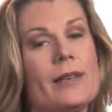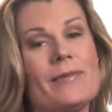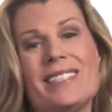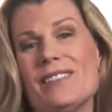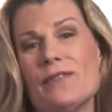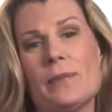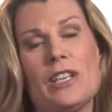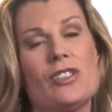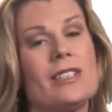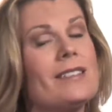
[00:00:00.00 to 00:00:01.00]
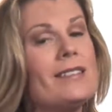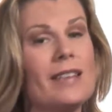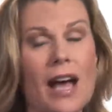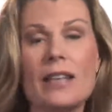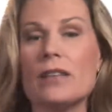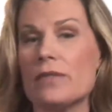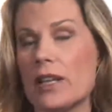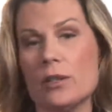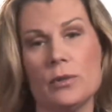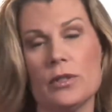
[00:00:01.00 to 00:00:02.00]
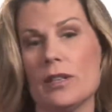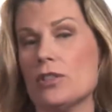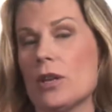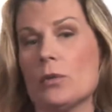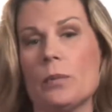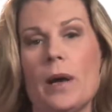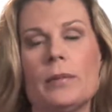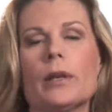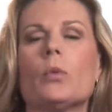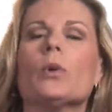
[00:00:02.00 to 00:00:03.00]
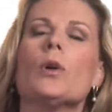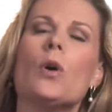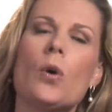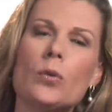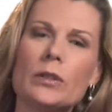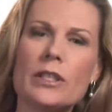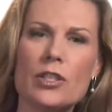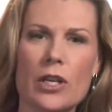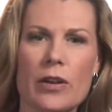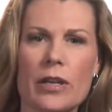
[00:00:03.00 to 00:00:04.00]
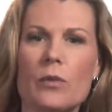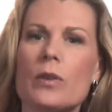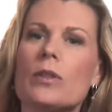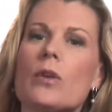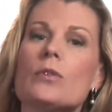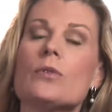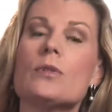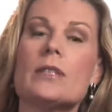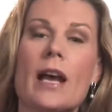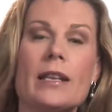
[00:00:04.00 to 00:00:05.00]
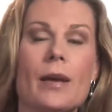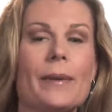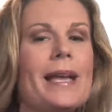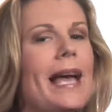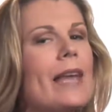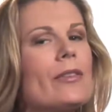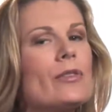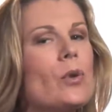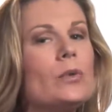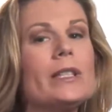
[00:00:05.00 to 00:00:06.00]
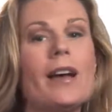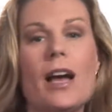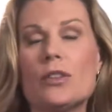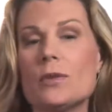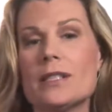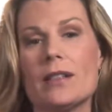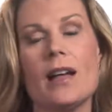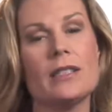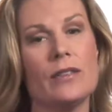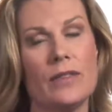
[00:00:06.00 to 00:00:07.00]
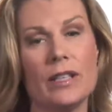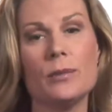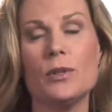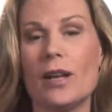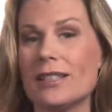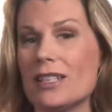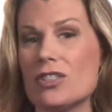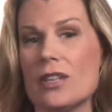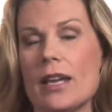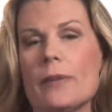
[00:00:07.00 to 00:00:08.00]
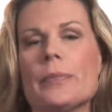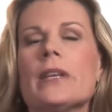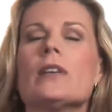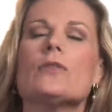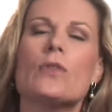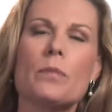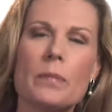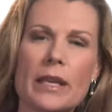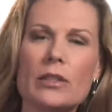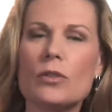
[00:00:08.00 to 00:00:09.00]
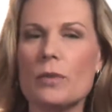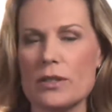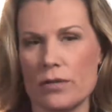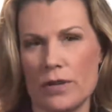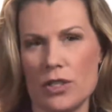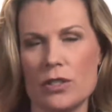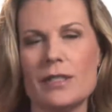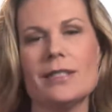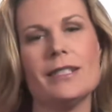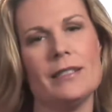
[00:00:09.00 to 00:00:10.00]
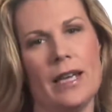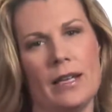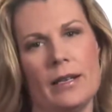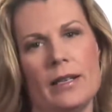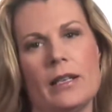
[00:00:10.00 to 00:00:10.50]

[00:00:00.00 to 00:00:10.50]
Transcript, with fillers: This information is not available to the general public. We're only sharing it with those who sign up, and there's only 100 slots available on each day. So make your reservation today.